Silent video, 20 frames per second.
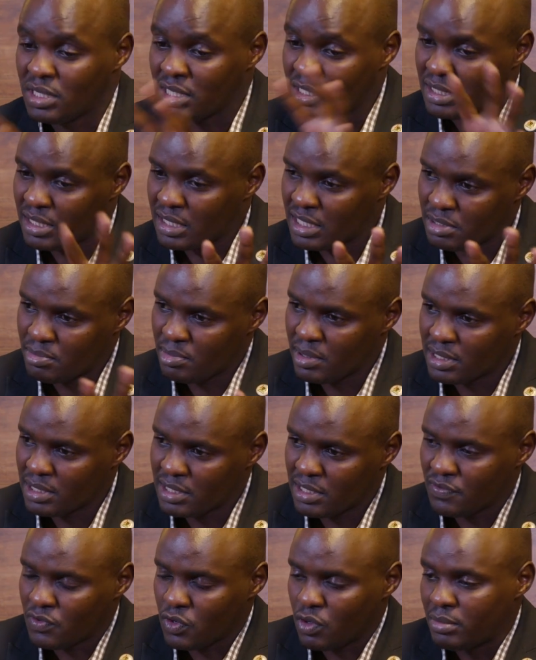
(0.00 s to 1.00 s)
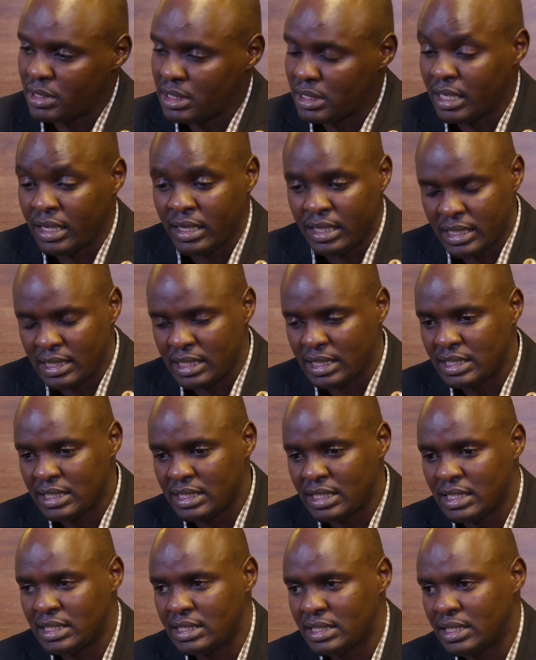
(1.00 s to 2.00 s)
to the respective committee, and
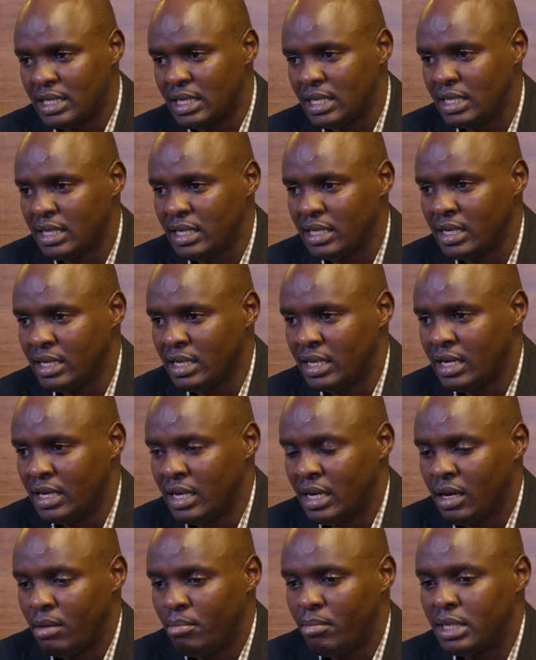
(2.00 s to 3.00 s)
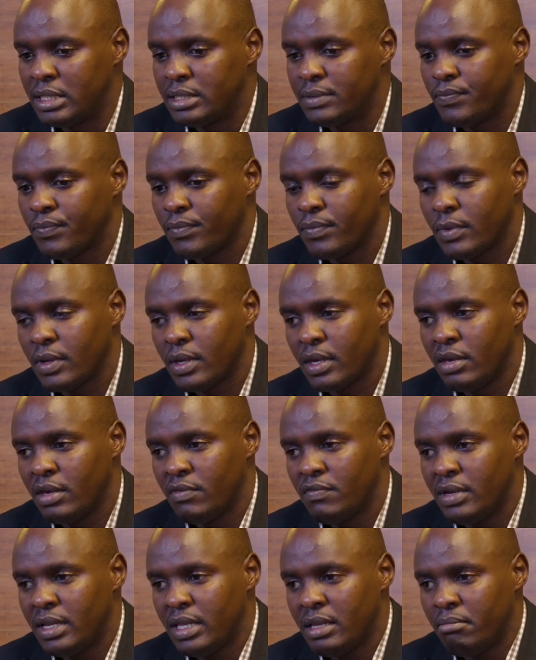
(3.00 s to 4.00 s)
it's really, but
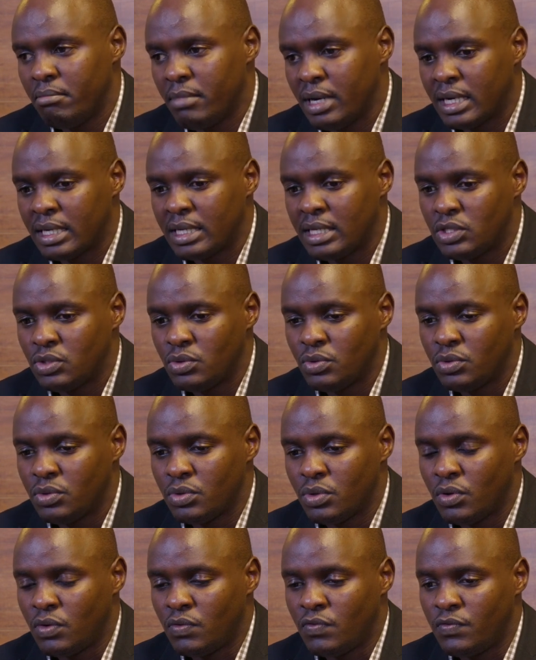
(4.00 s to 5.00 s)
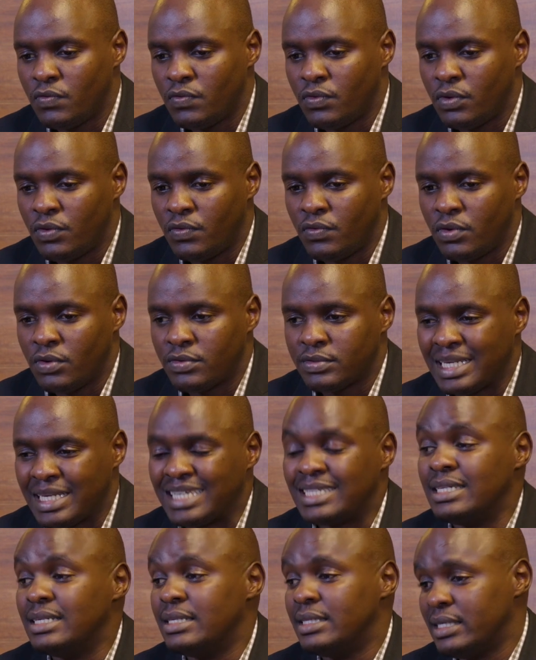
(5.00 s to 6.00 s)
given the magnitude of
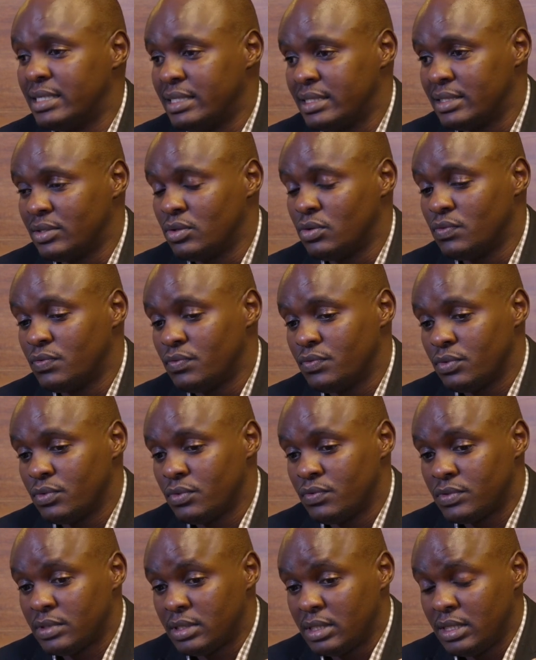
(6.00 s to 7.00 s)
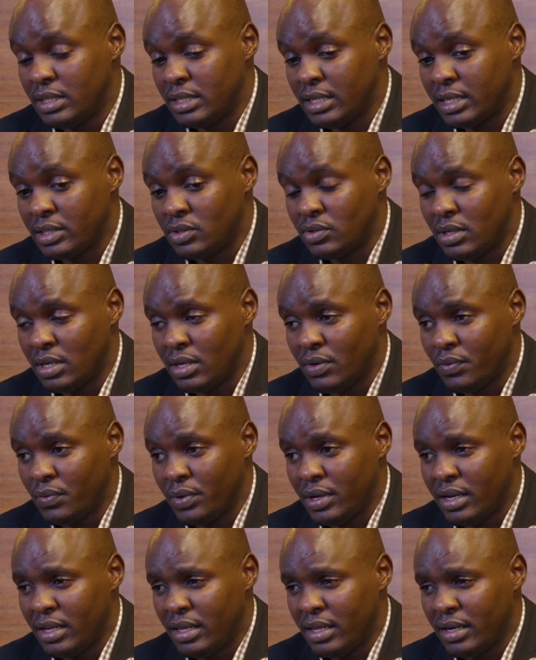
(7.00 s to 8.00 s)
certain things, you've seen actually
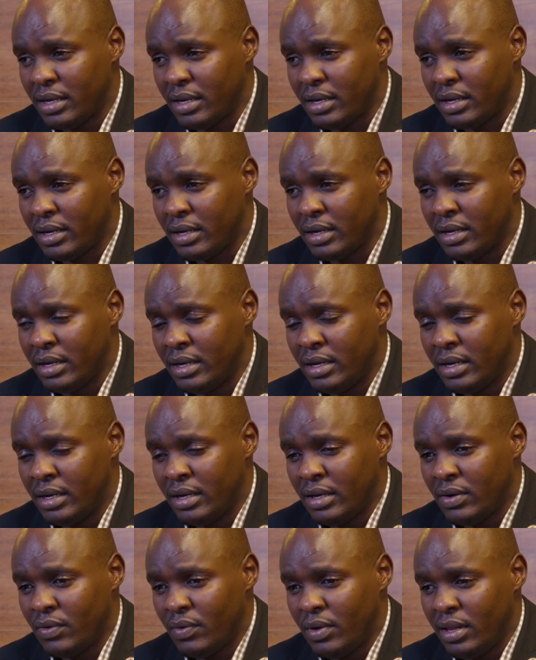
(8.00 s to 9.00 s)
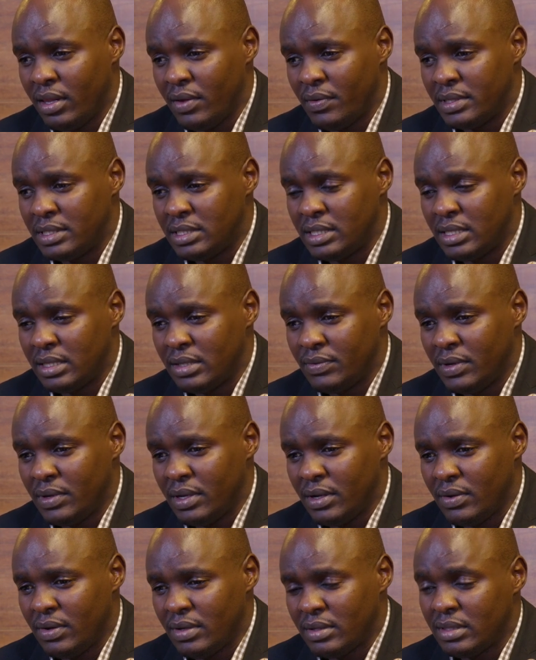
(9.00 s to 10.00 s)
when there
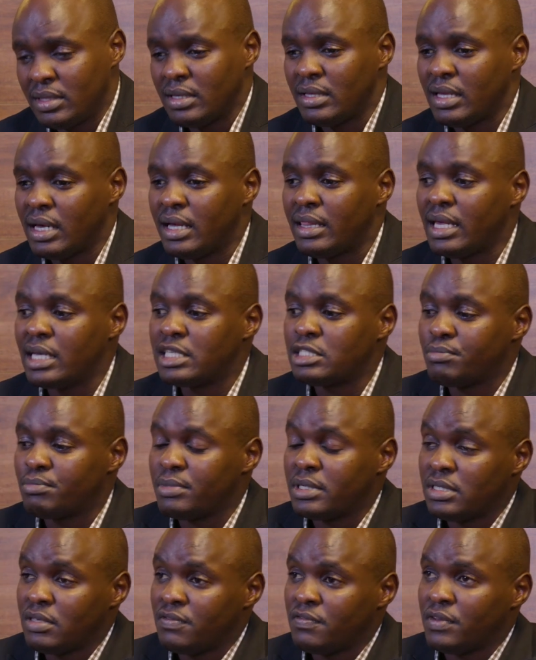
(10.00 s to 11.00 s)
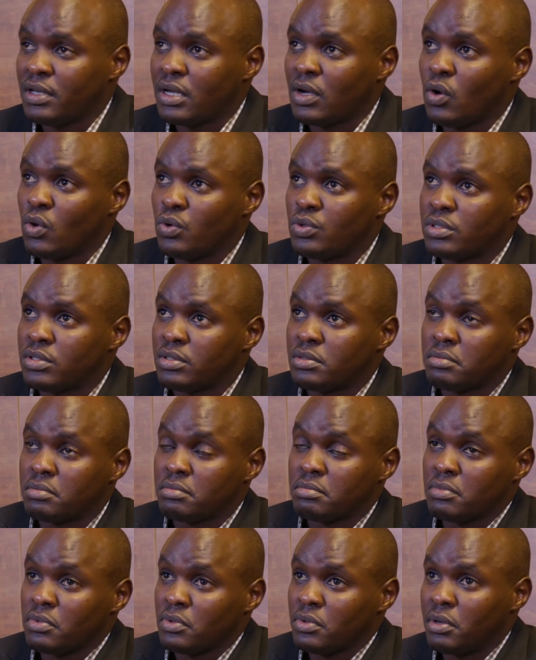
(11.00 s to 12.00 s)
are specific laws.
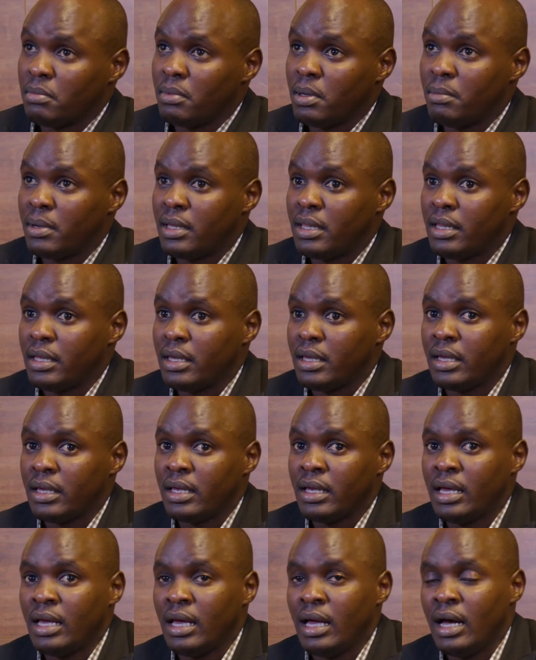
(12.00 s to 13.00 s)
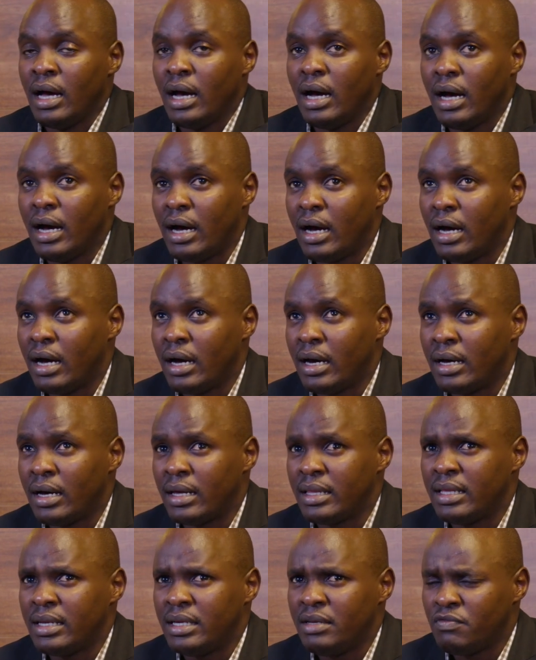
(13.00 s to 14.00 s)
You remember the
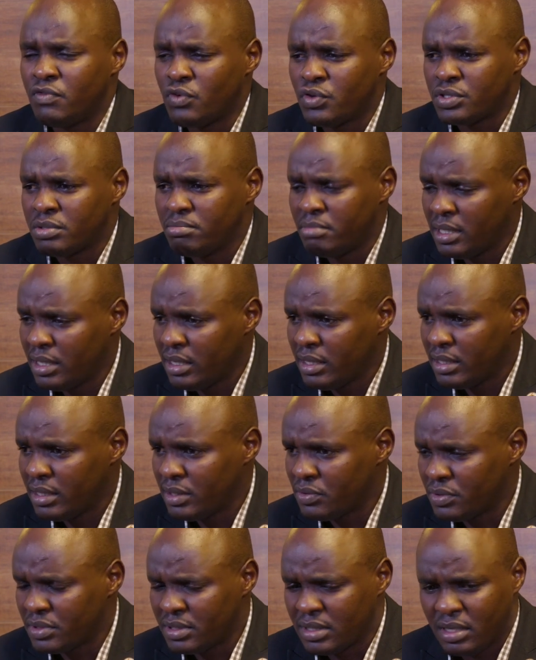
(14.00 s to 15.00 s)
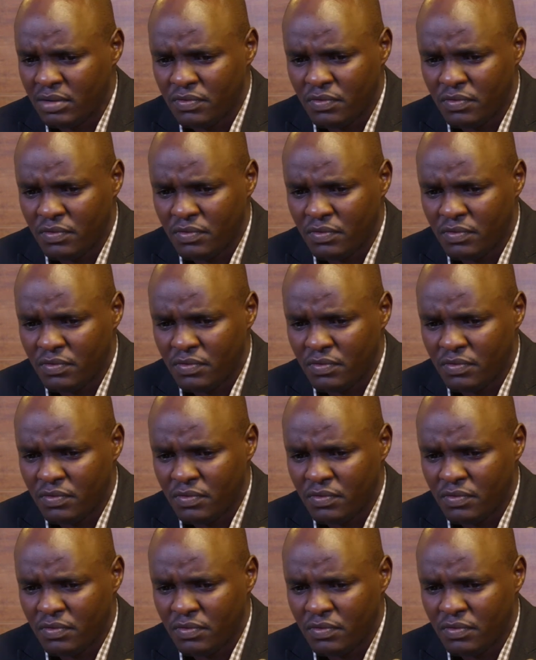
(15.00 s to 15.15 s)
divorce bill? It was the